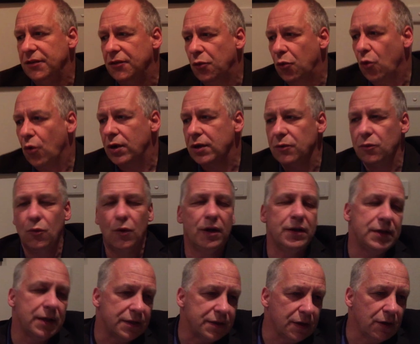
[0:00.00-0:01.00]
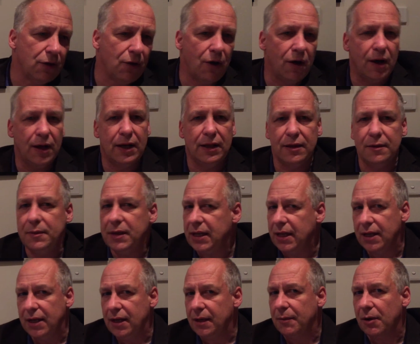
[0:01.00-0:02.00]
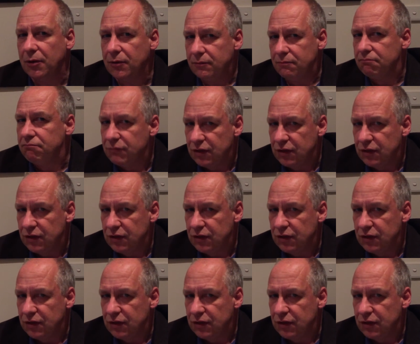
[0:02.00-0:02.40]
The Wharton one does a lot at the beginning about